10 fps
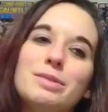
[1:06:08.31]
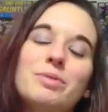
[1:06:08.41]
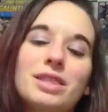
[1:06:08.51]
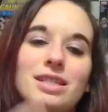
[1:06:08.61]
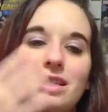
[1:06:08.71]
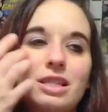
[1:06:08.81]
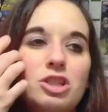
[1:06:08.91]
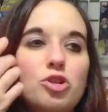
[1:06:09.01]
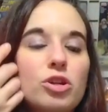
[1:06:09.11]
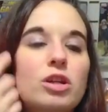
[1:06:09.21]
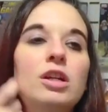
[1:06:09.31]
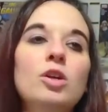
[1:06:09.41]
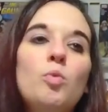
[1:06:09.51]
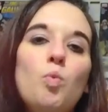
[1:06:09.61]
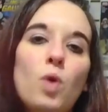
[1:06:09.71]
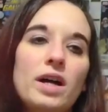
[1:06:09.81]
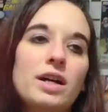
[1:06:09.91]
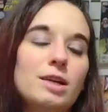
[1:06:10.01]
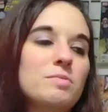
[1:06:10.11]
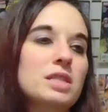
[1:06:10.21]
but this is your what
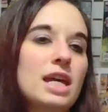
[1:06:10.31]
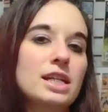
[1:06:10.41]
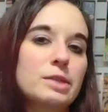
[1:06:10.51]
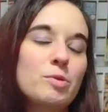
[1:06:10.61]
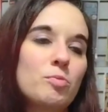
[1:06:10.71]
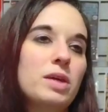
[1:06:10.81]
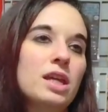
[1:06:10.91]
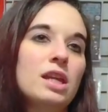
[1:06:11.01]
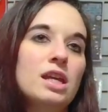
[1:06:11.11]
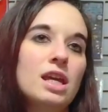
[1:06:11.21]
comes next moment,